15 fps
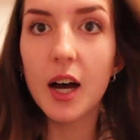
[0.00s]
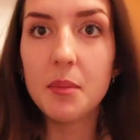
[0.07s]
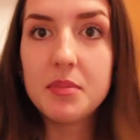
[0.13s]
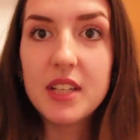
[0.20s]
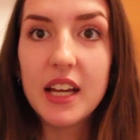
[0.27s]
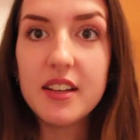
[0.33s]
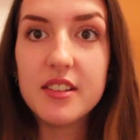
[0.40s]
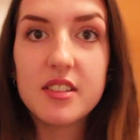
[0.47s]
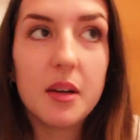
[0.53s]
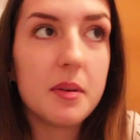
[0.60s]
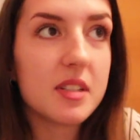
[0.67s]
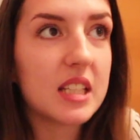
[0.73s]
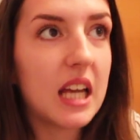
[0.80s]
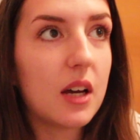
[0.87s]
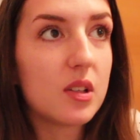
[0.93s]
update so
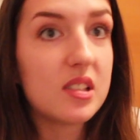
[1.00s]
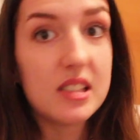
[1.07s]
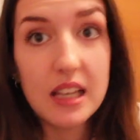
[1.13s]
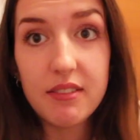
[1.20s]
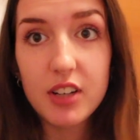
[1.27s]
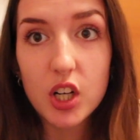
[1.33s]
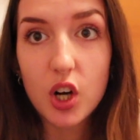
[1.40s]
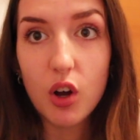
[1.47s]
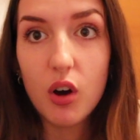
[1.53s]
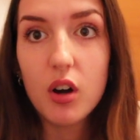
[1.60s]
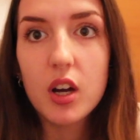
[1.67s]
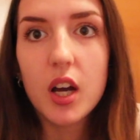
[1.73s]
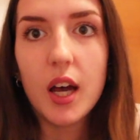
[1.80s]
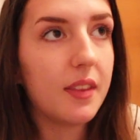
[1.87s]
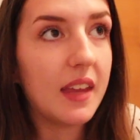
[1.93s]
it's now seven
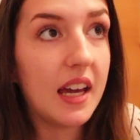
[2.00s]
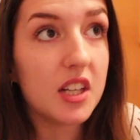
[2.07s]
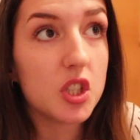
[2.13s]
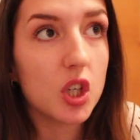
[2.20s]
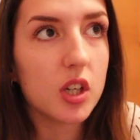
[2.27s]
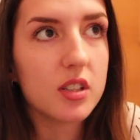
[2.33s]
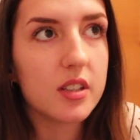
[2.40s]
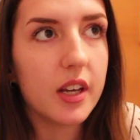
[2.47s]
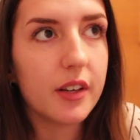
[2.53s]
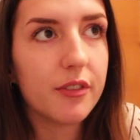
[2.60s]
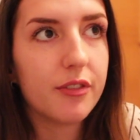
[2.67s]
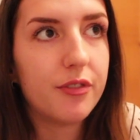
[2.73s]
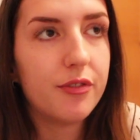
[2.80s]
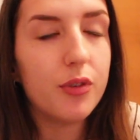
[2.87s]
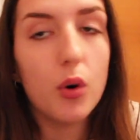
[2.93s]
o'clock that took us like
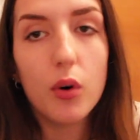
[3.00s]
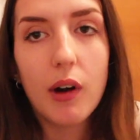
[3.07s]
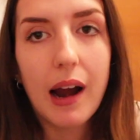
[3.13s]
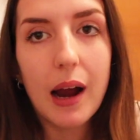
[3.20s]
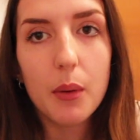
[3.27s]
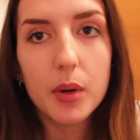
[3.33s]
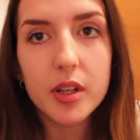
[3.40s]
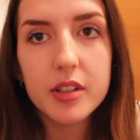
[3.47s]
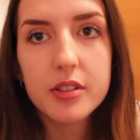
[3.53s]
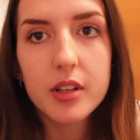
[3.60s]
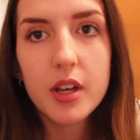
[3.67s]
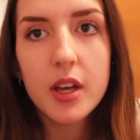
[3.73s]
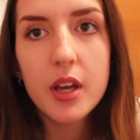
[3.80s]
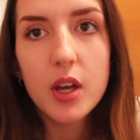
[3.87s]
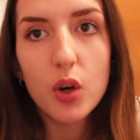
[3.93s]
four hours
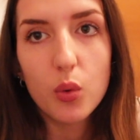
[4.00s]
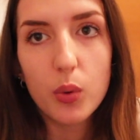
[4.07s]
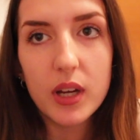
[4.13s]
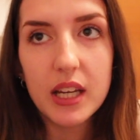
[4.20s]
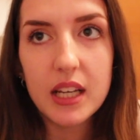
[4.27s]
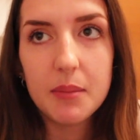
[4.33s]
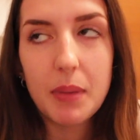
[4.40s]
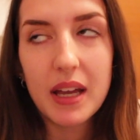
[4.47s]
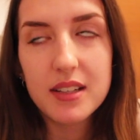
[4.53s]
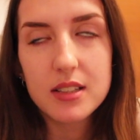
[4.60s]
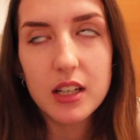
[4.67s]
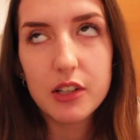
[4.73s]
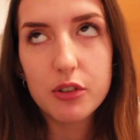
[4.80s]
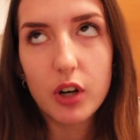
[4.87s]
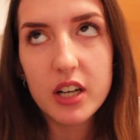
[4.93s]
we
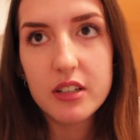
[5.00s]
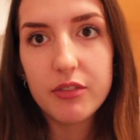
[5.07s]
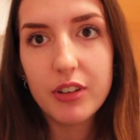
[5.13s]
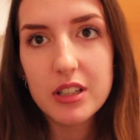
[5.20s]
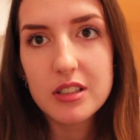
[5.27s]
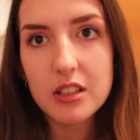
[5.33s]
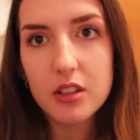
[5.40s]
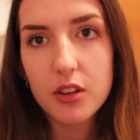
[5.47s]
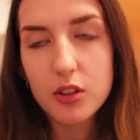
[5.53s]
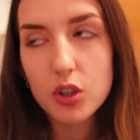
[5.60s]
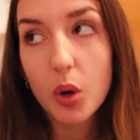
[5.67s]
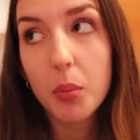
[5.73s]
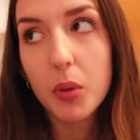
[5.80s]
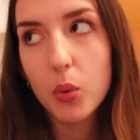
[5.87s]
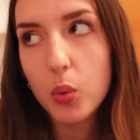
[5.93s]
basically tried to fix it to the
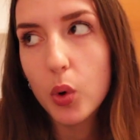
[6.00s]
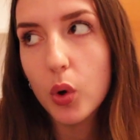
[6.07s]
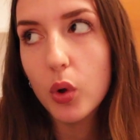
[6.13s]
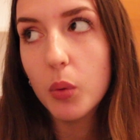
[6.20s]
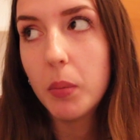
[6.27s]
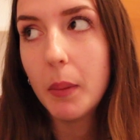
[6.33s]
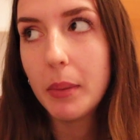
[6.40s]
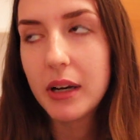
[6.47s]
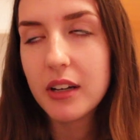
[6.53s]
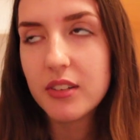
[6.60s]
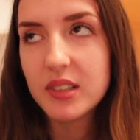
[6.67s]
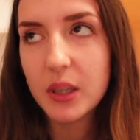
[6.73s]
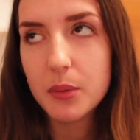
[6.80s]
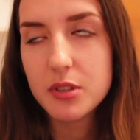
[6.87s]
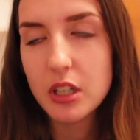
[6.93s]
top of the wall but
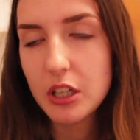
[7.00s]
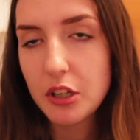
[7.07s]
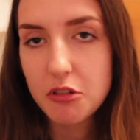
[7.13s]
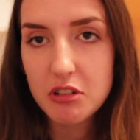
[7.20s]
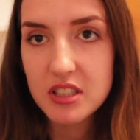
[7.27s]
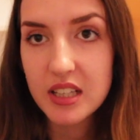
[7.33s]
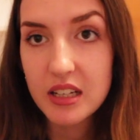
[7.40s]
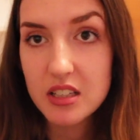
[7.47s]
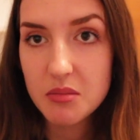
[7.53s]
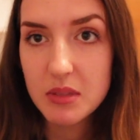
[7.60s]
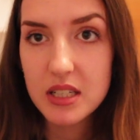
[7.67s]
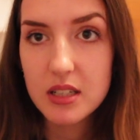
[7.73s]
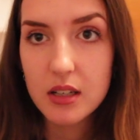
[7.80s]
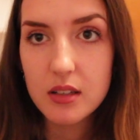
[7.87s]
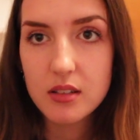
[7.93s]
because there was only three
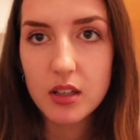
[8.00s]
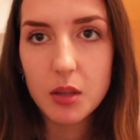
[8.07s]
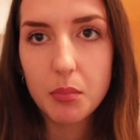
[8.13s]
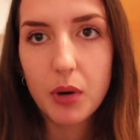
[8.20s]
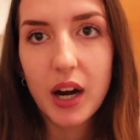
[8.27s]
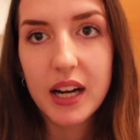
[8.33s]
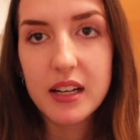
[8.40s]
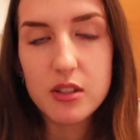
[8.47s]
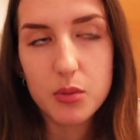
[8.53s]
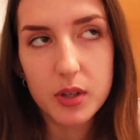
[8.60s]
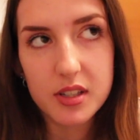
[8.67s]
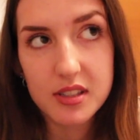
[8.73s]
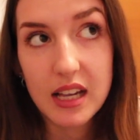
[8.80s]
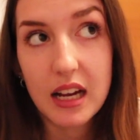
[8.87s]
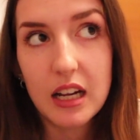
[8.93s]
centimeters and the brackets were
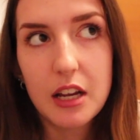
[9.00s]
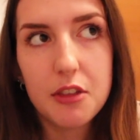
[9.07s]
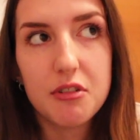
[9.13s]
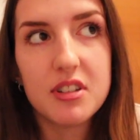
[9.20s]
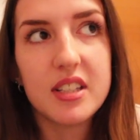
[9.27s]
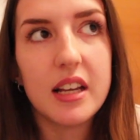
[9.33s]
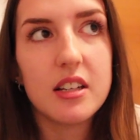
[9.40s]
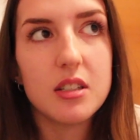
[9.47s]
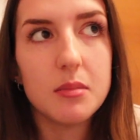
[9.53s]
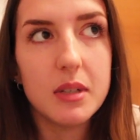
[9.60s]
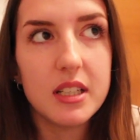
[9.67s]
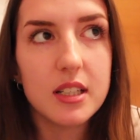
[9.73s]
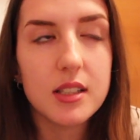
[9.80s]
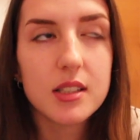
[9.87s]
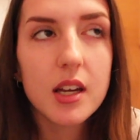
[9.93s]
exactly three
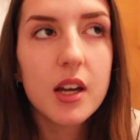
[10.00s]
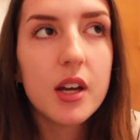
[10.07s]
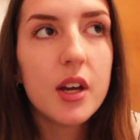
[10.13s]
centimeters